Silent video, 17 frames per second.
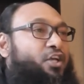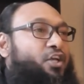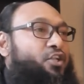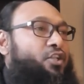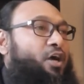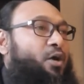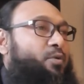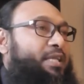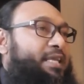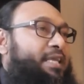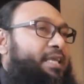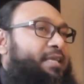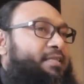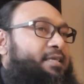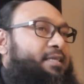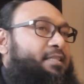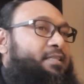Now the
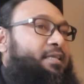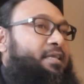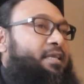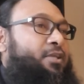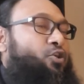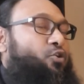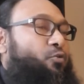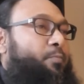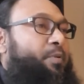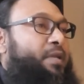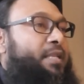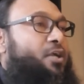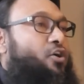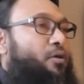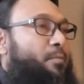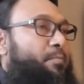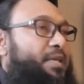European
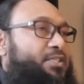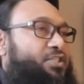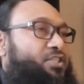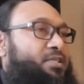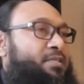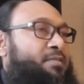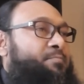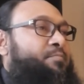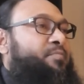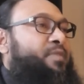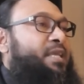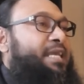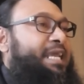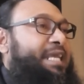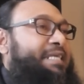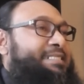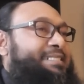Commission
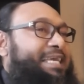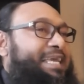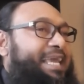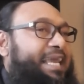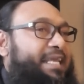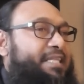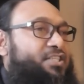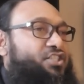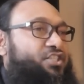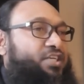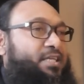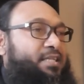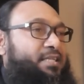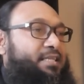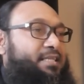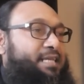is the engine.